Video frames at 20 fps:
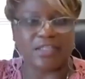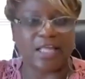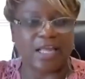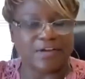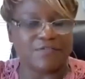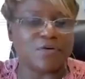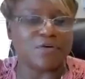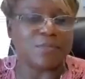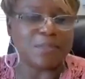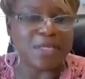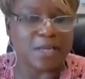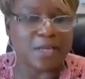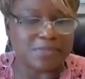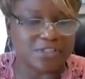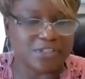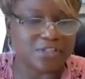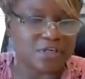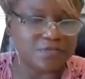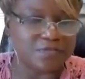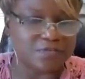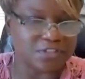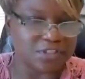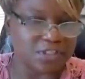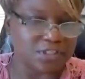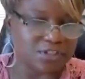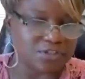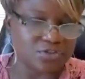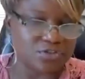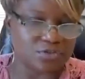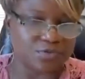like for me, I'm a service
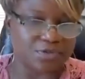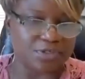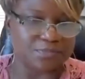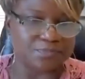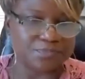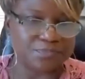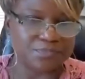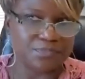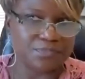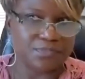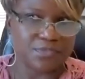industry,